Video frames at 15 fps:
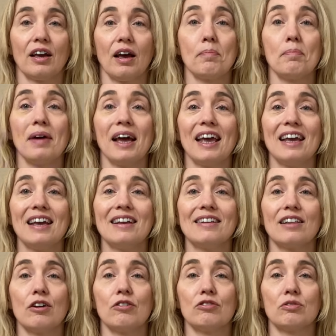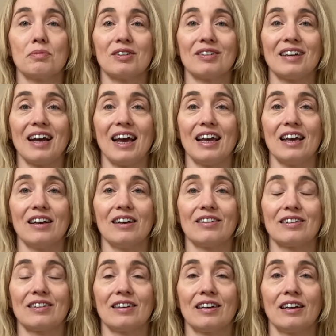made those
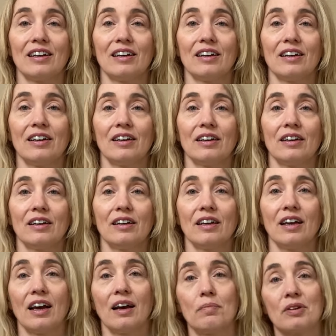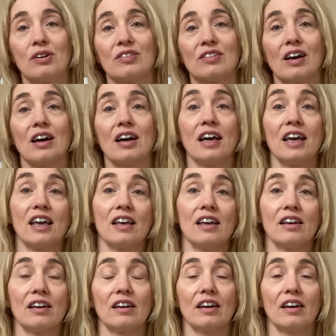mistakes, yeah, because I
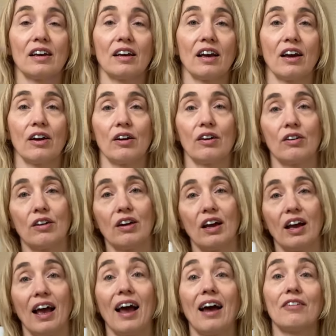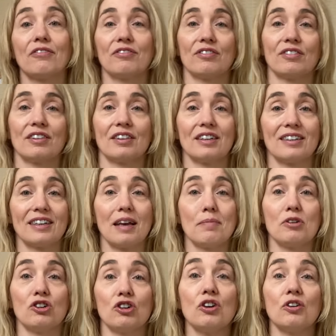have the same
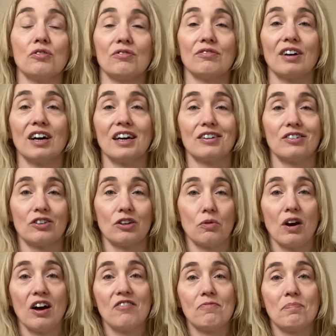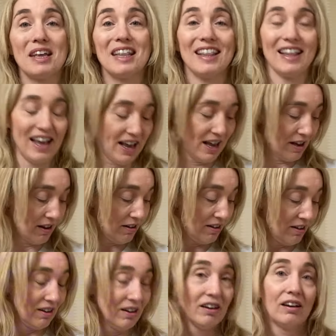as you, right? So I've been there
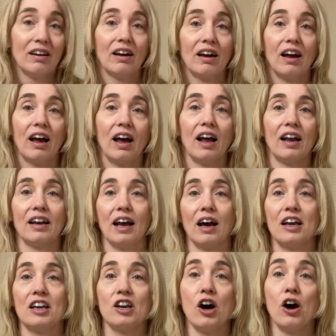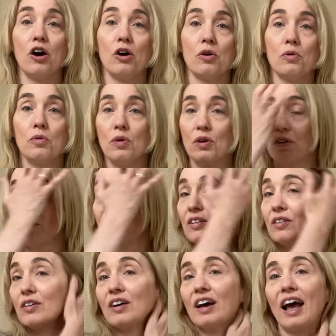and I know
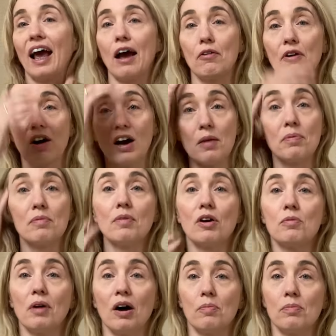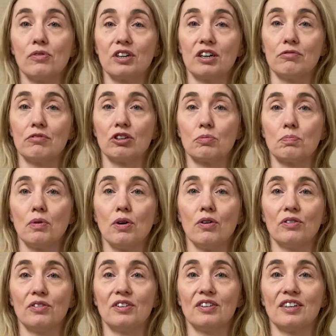how a hypermobile body
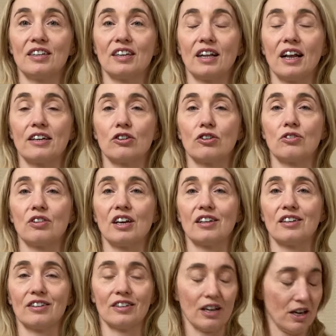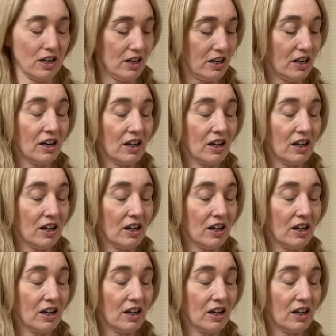responds. Let's do the other side.